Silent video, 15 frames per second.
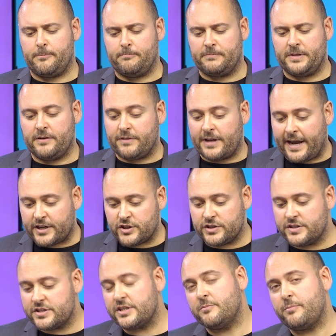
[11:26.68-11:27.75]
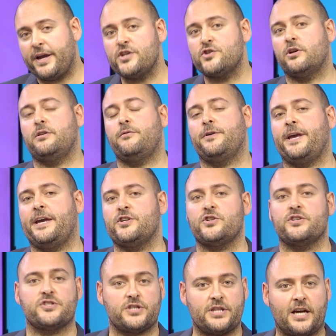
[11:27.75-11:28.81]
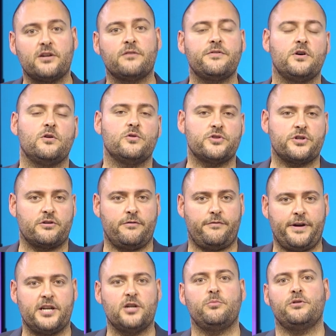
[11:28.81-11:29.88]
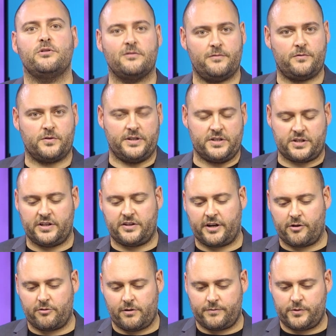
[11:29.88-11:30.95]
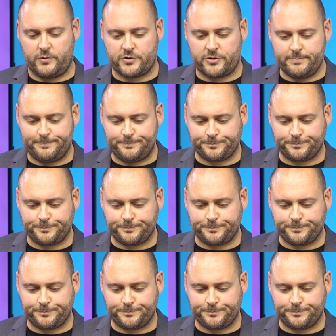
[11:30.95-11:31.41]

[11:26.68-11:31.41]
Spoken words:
even actions in page notifications, none of those are available for this category of user.